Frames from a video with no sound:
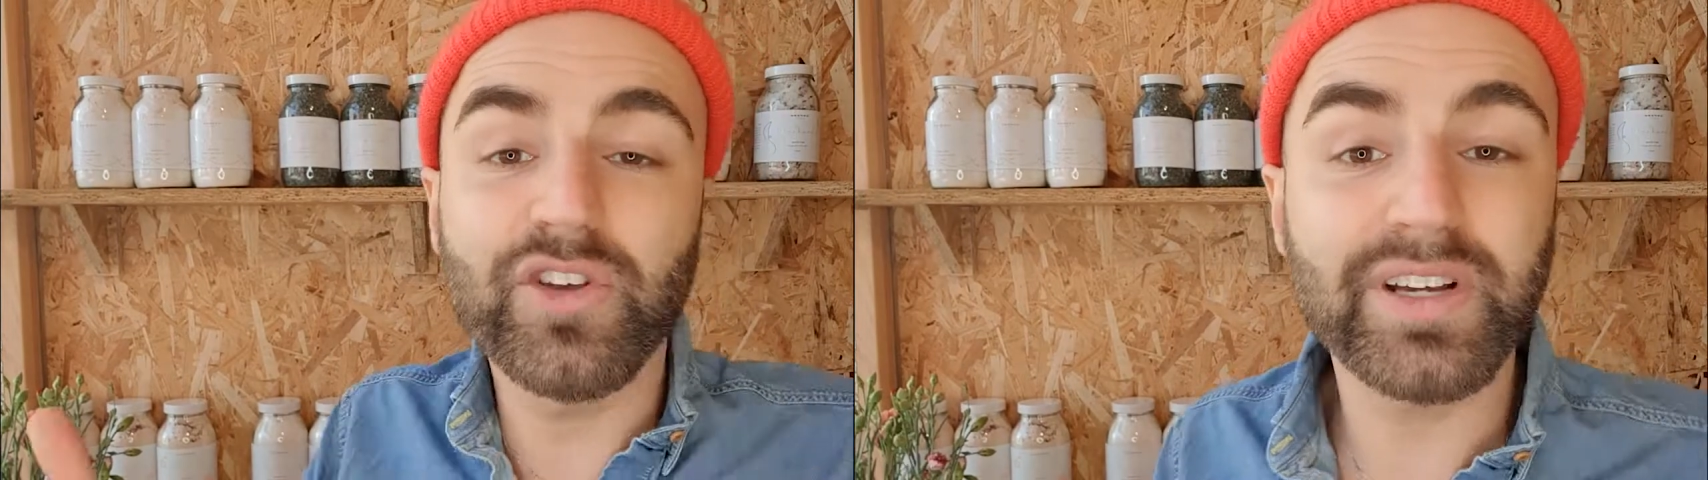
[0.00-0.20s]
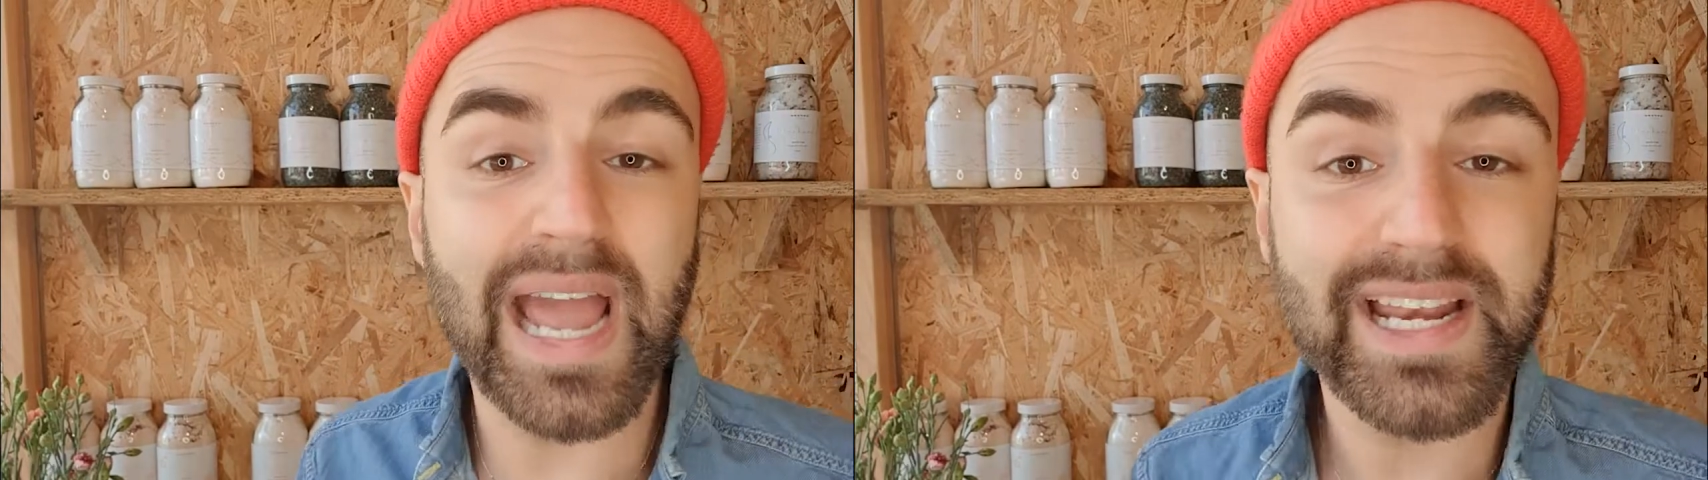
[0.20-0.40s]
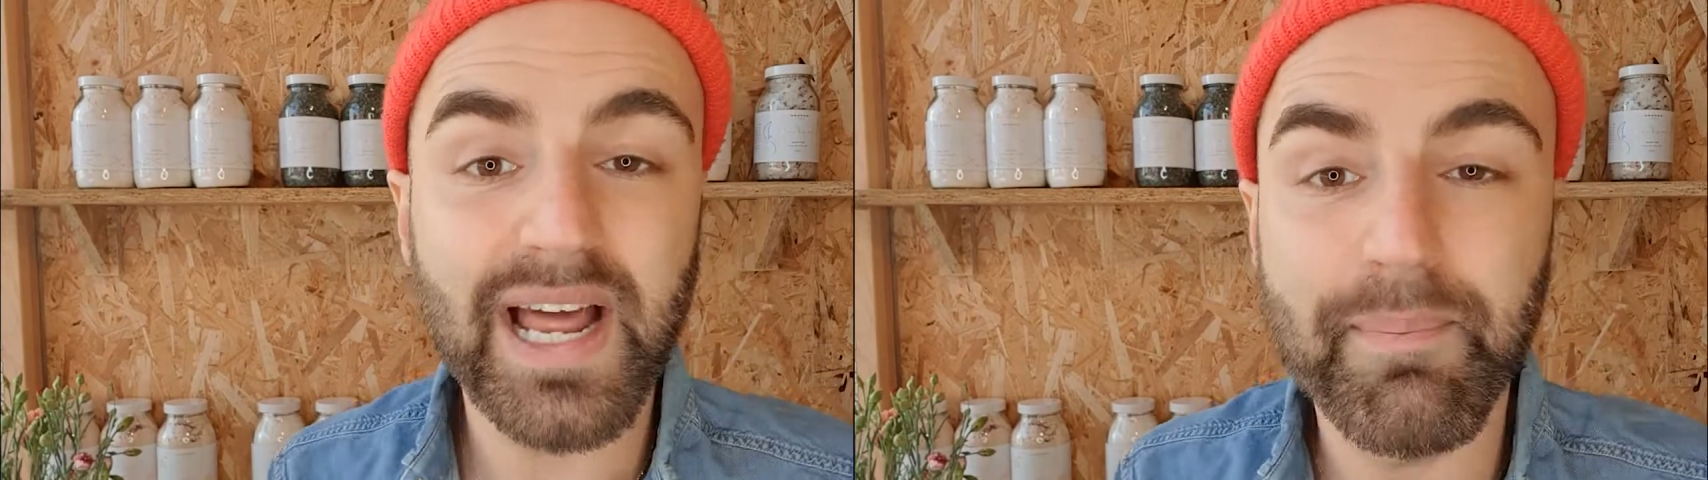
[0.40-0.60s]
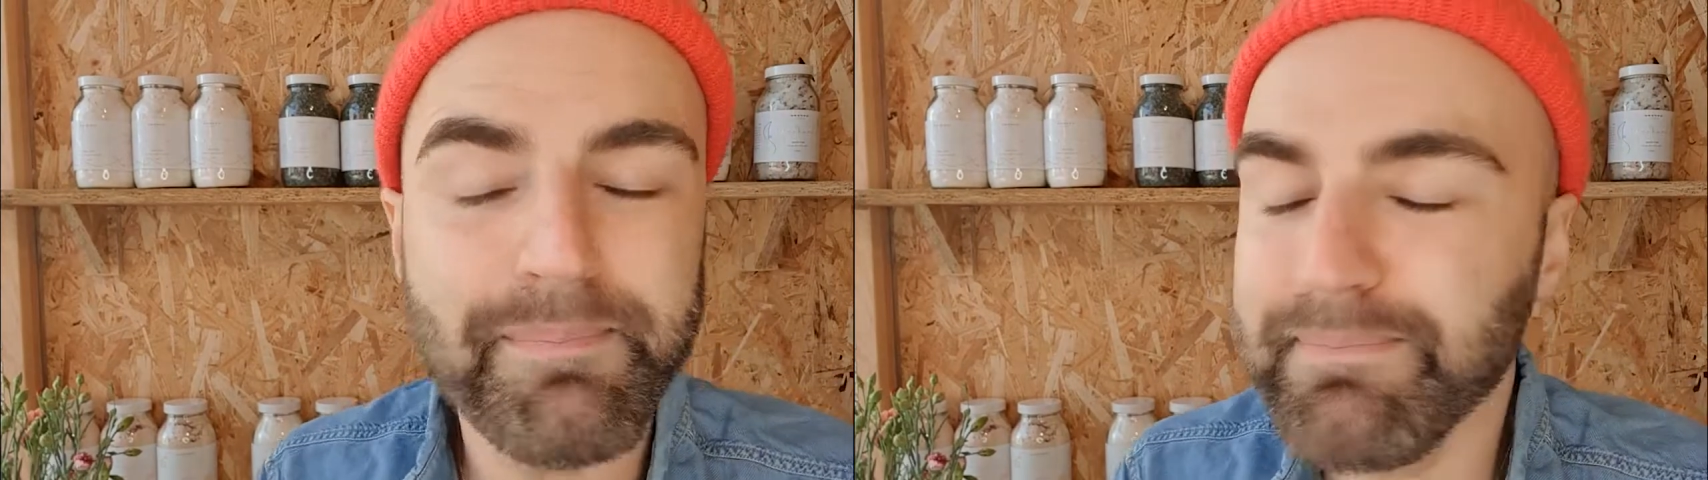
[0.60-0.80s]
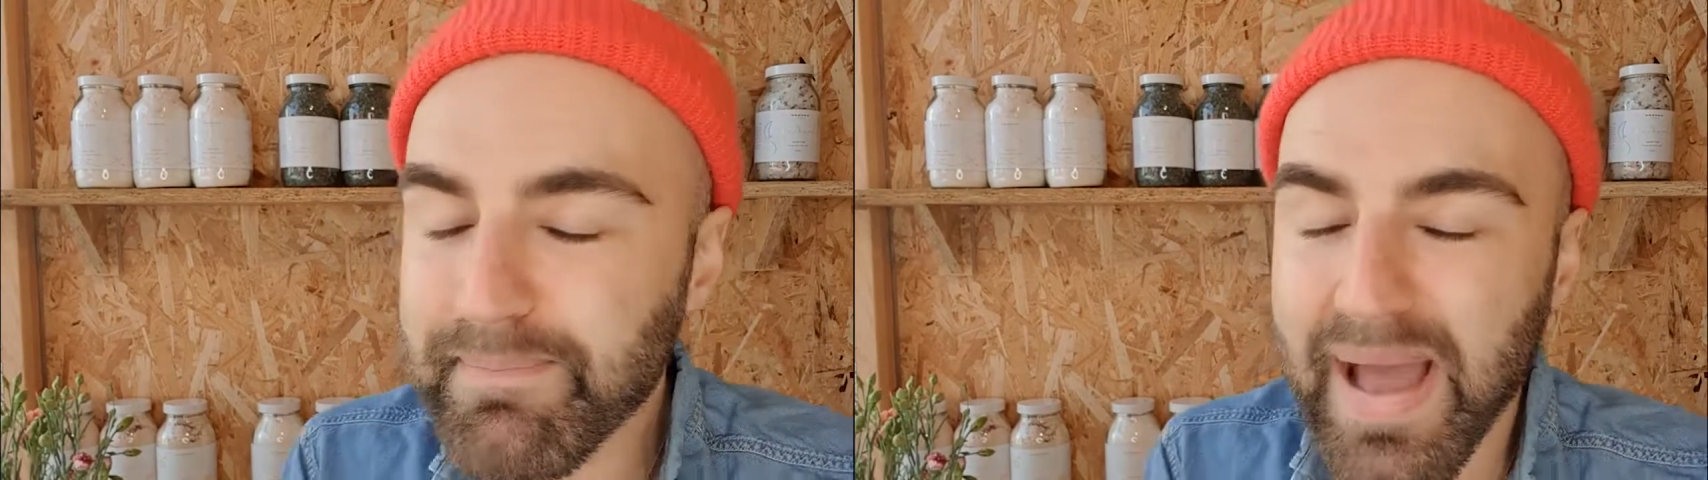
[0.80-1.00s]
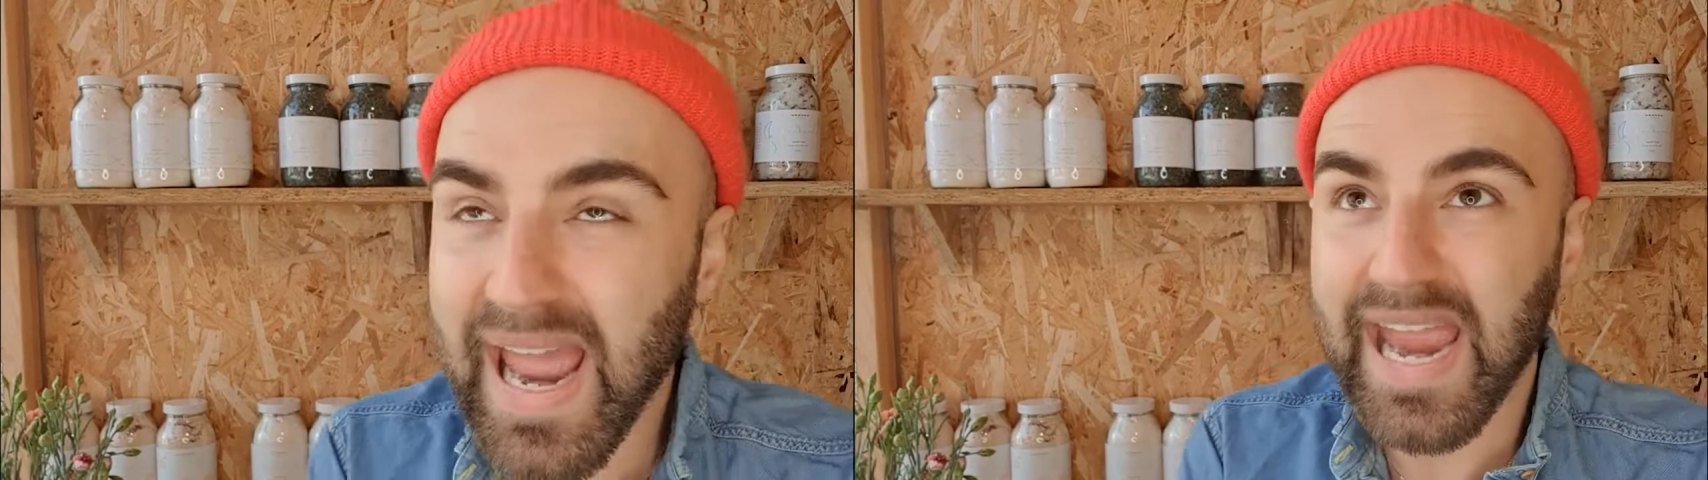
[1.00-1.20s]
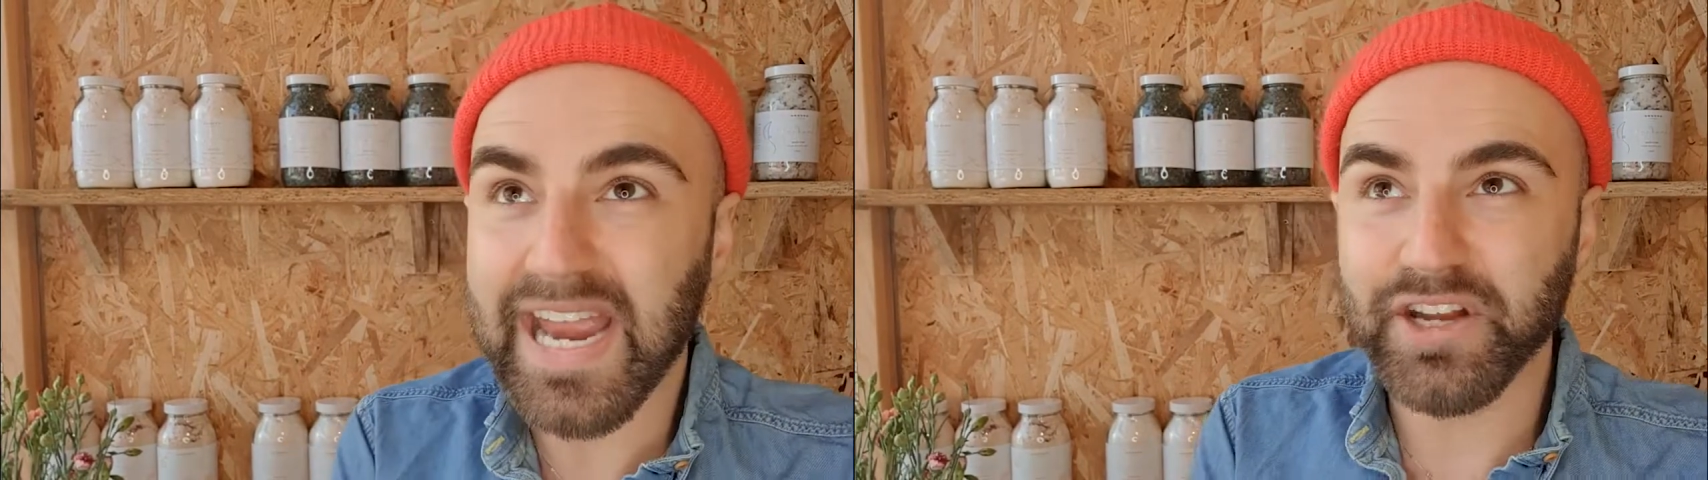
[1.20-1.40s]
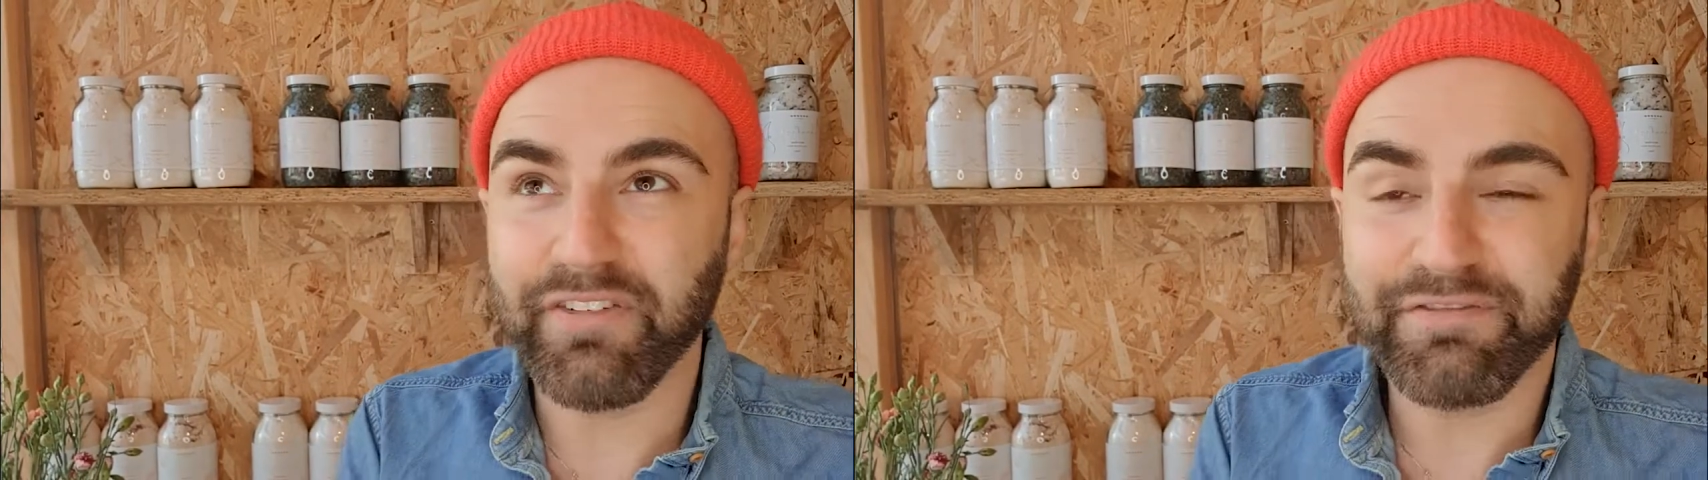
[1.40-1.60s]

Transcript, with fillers: you're getting that major